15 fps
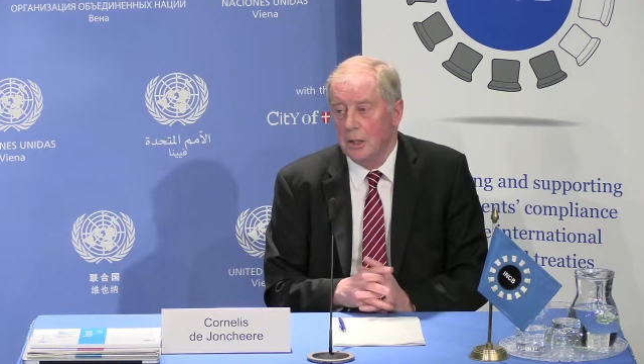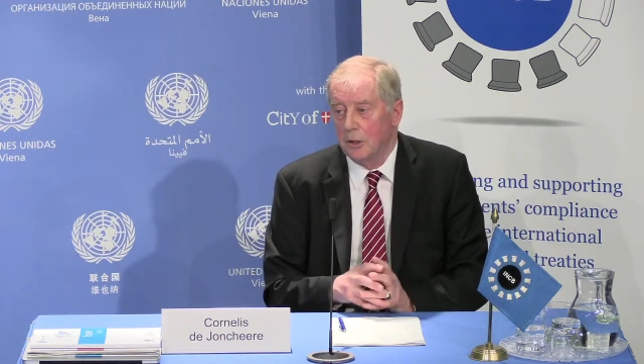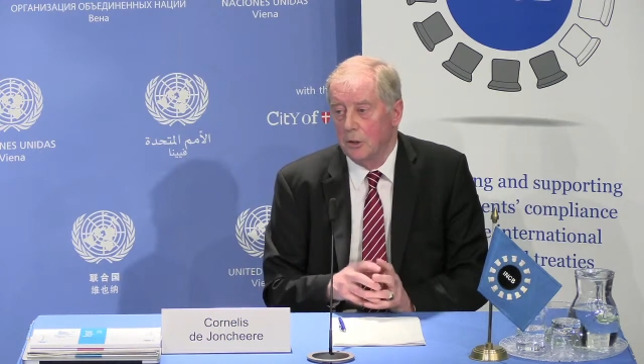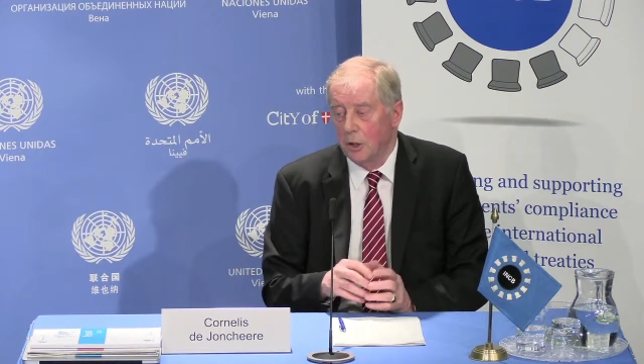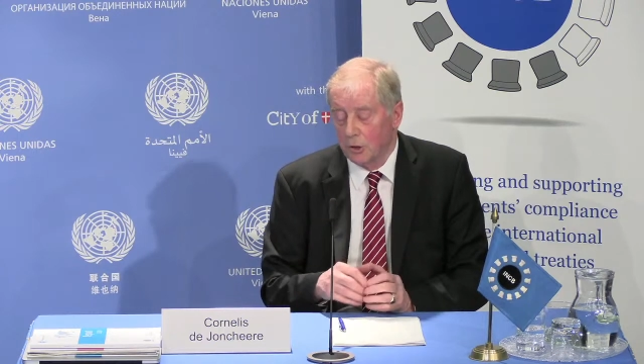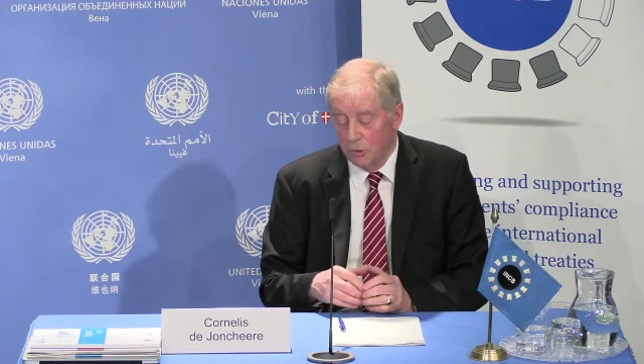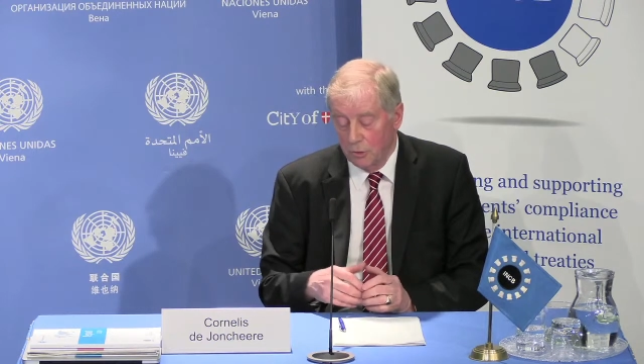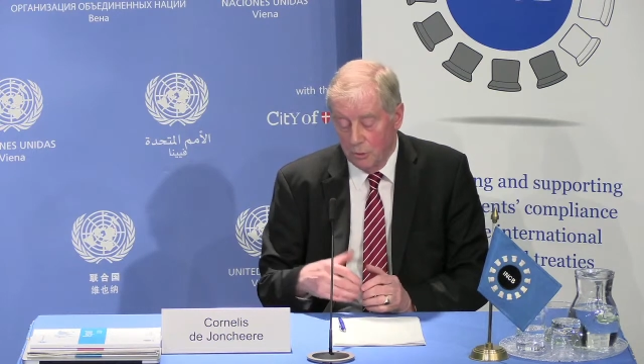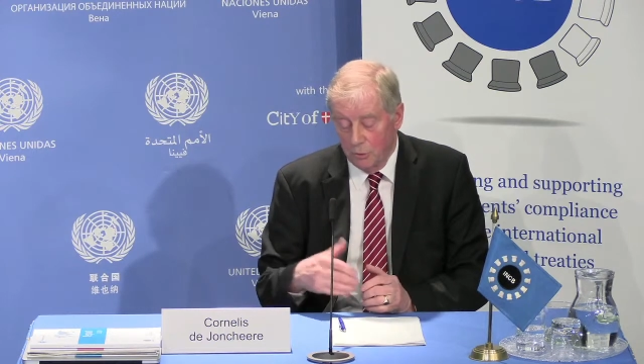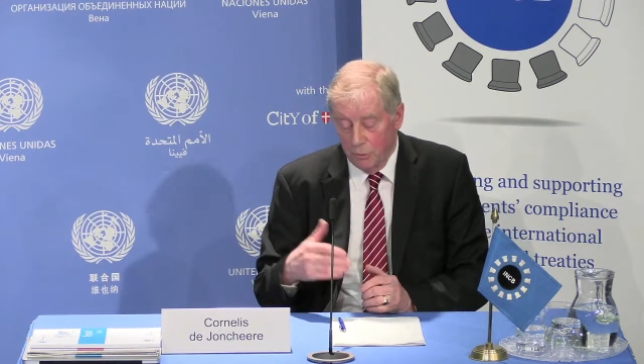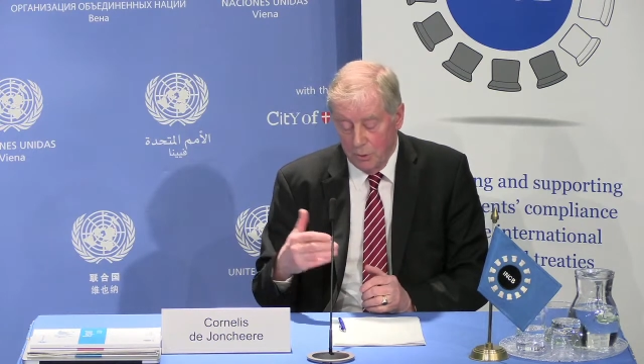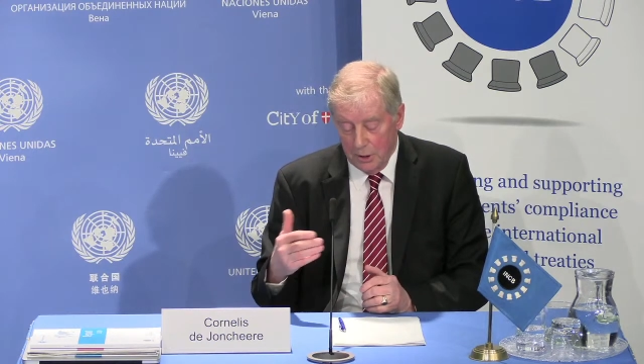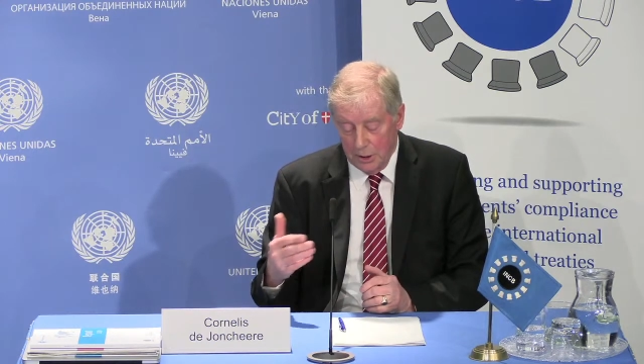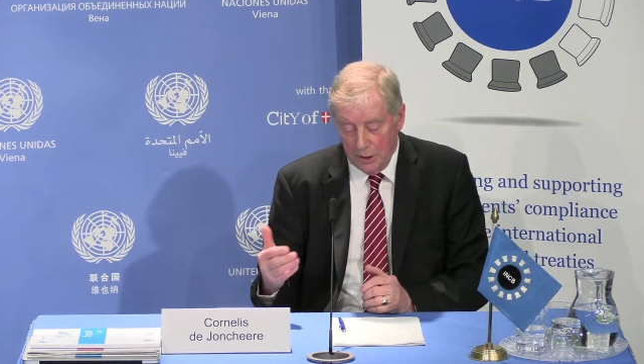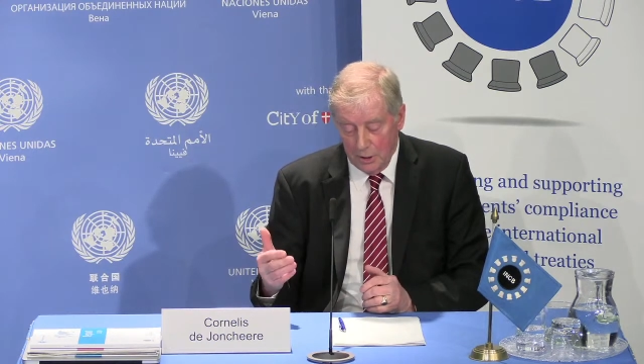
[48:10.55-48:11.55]
It got
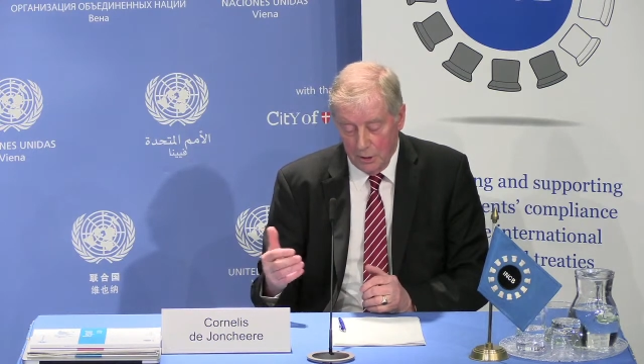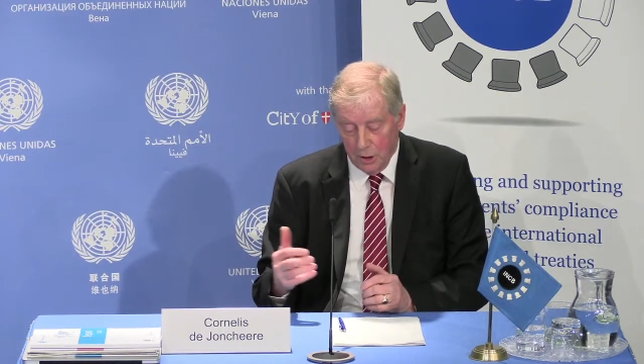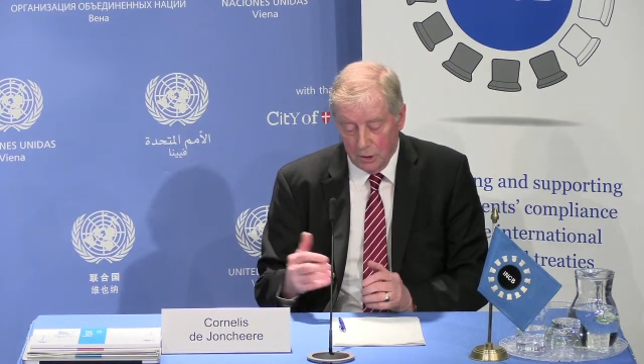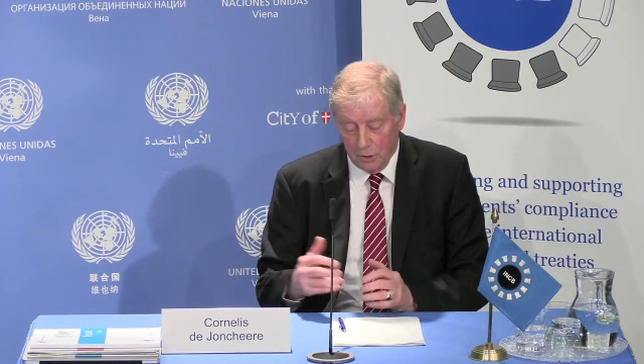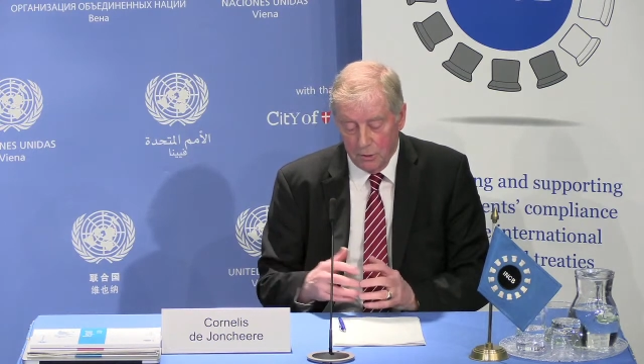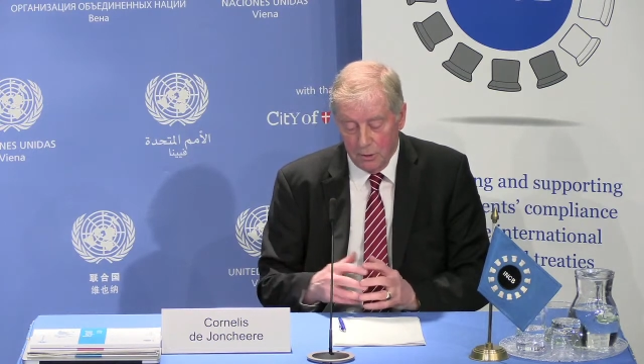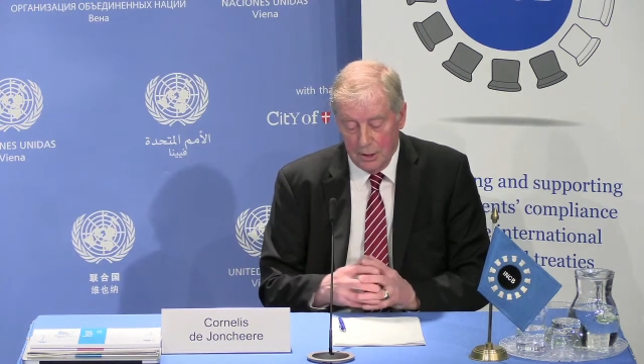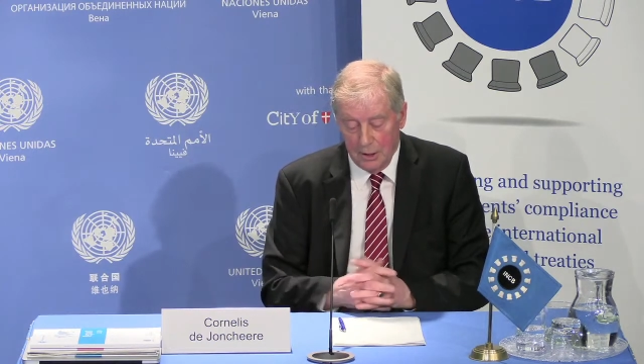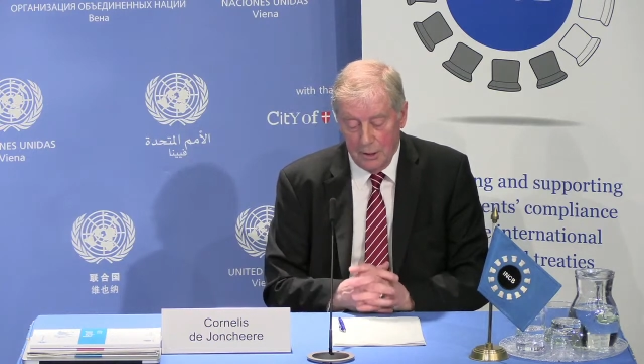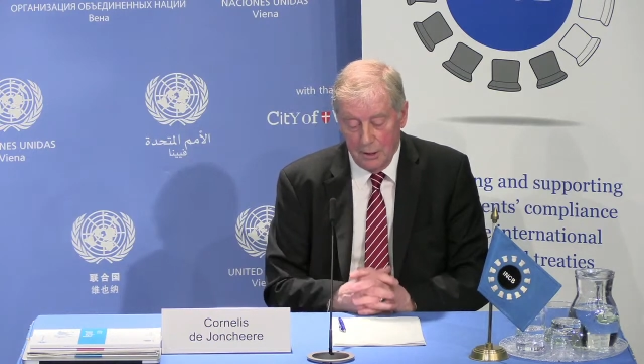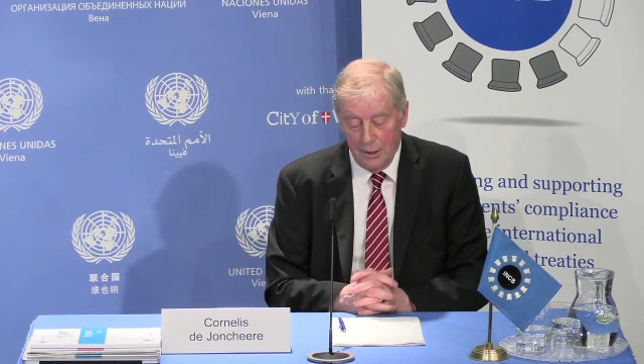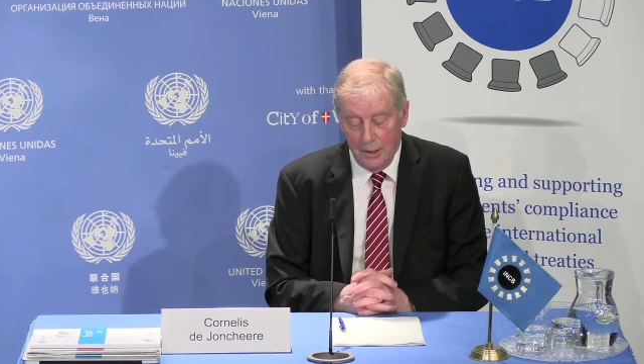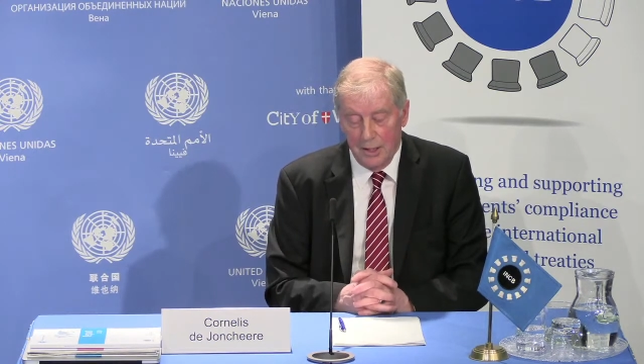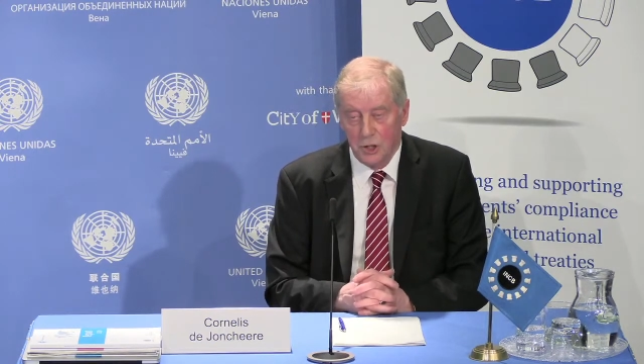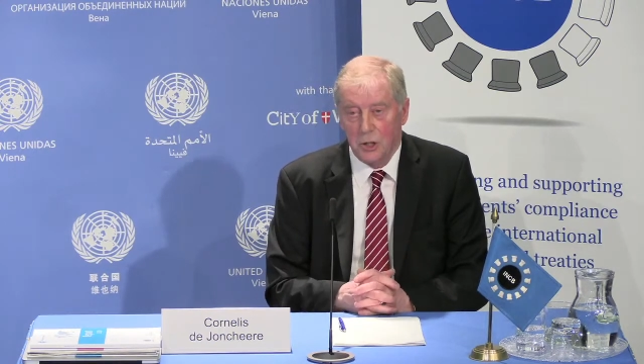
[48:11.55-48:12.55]
it got uh,
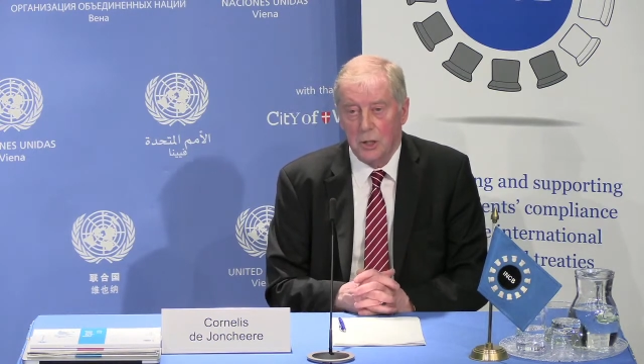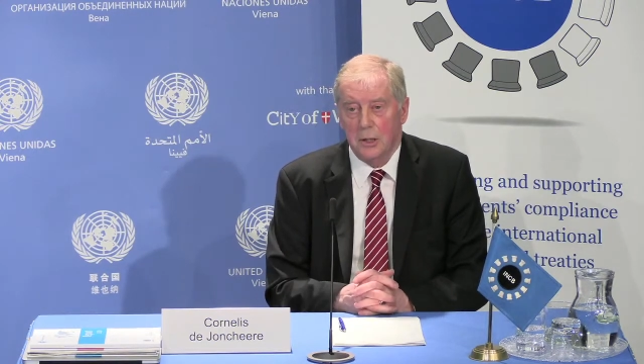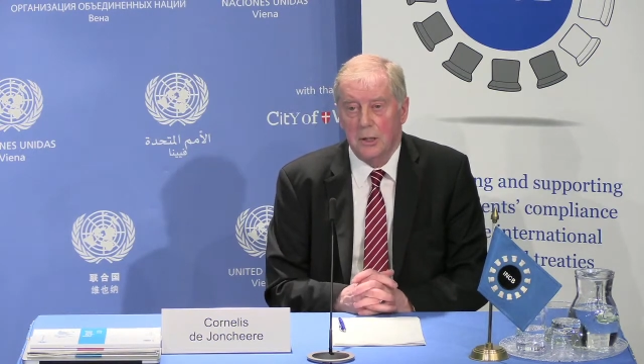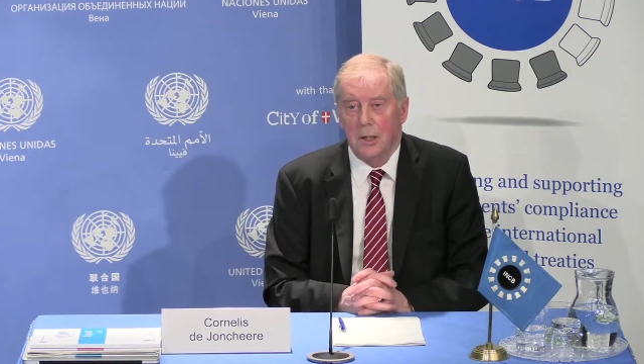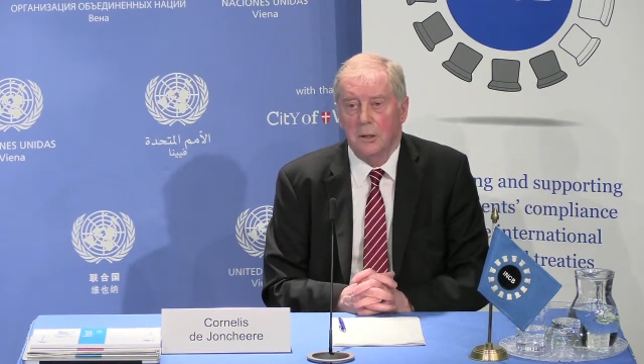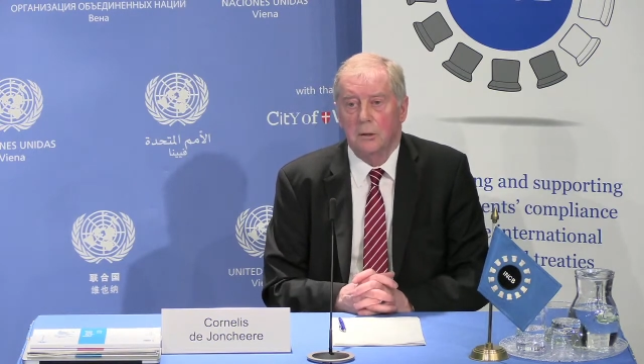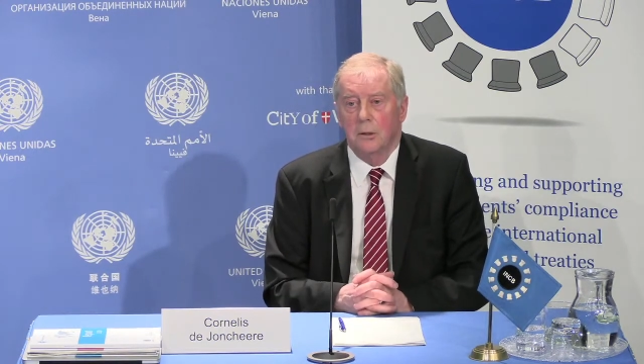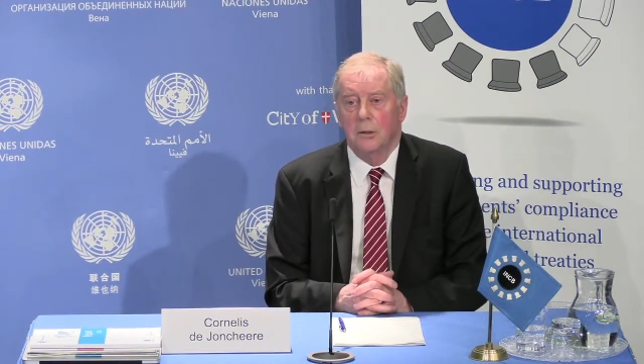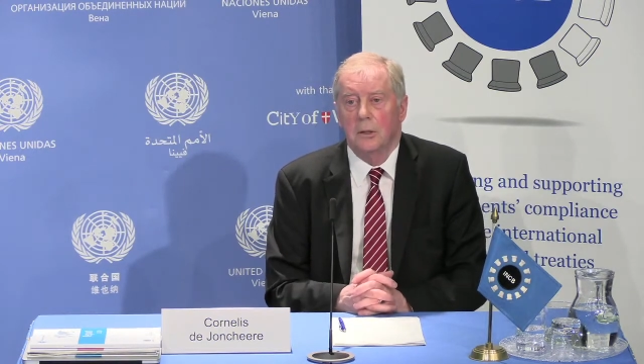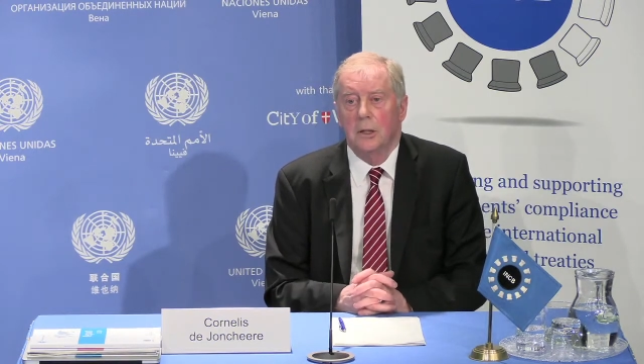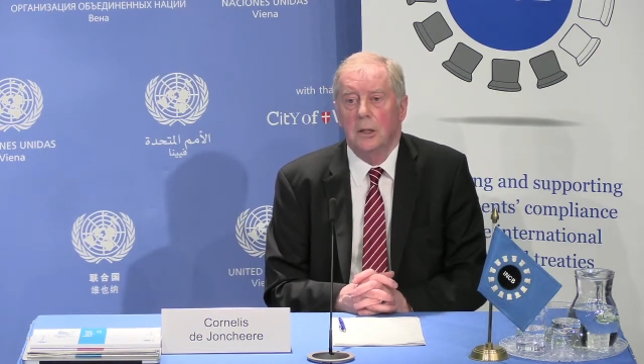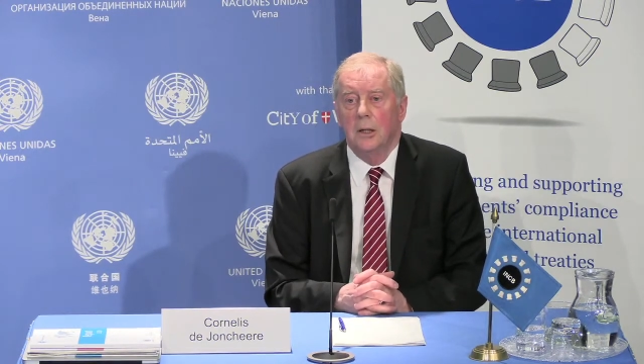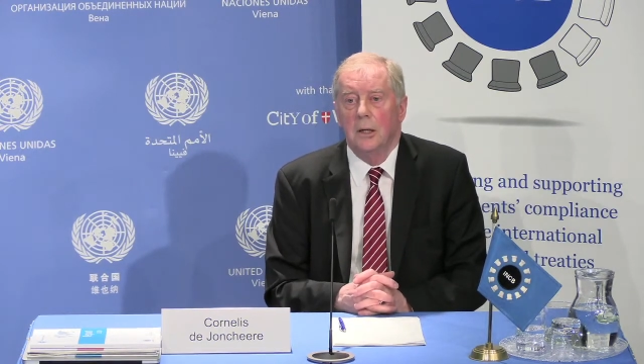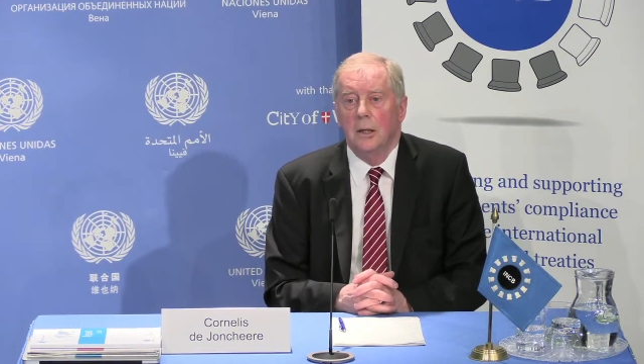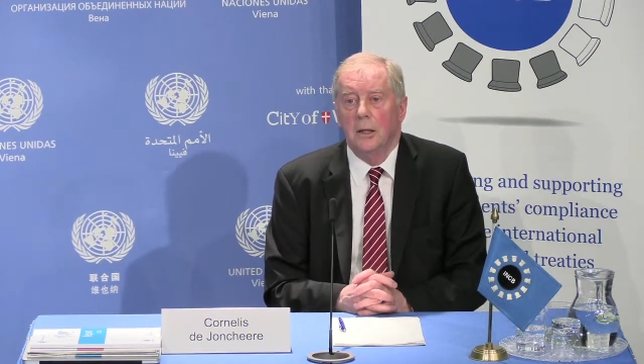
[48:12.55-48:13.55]
listed under the